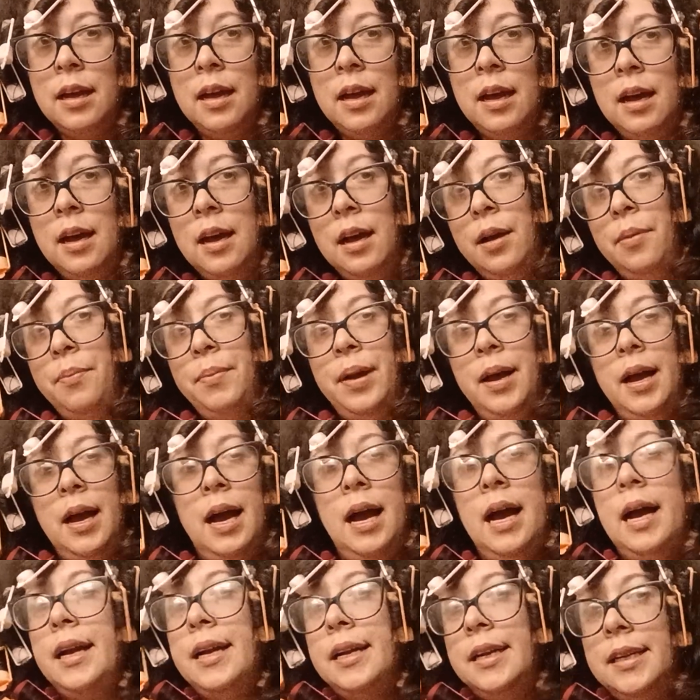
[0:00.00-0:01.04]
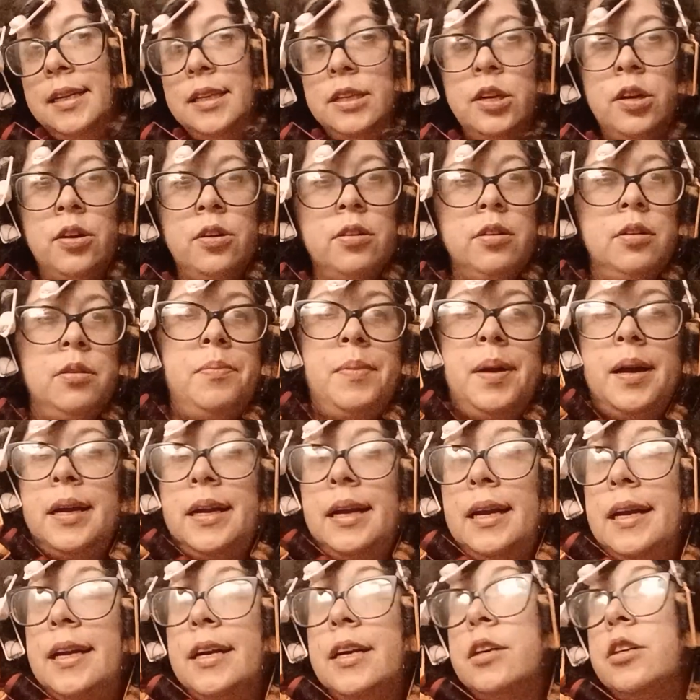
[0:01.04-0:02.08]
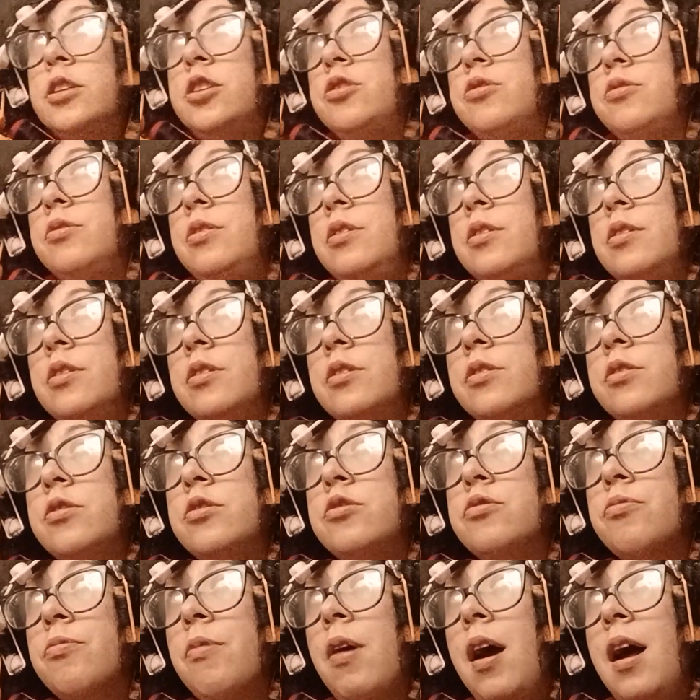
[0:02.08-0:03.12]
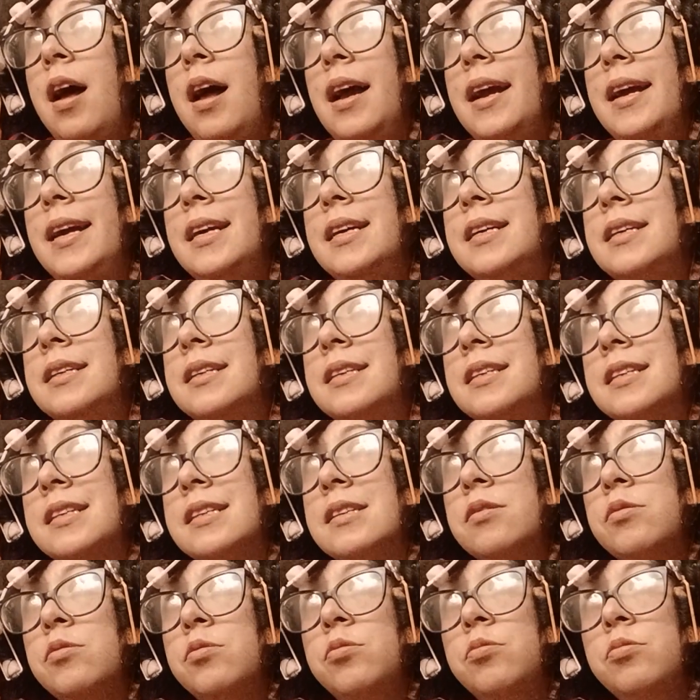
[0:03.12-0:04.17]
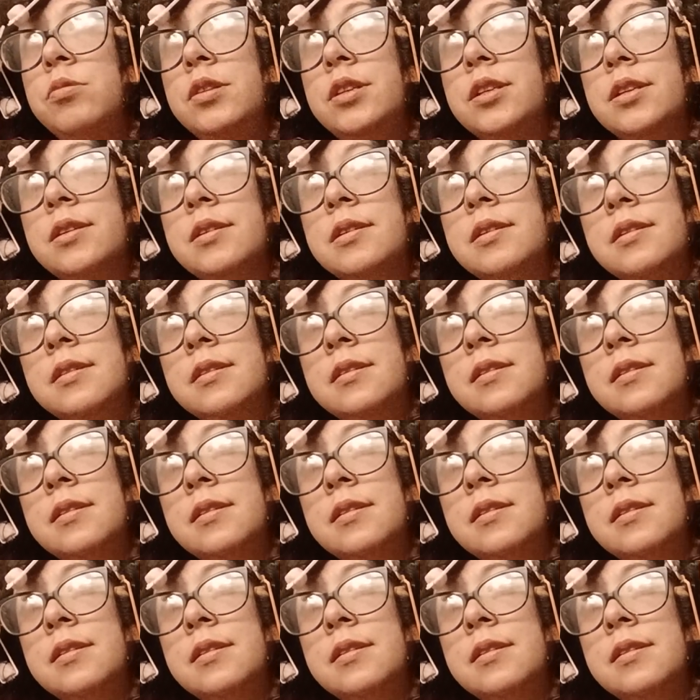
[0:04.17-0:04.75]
I curl my hair dry. Oh dear.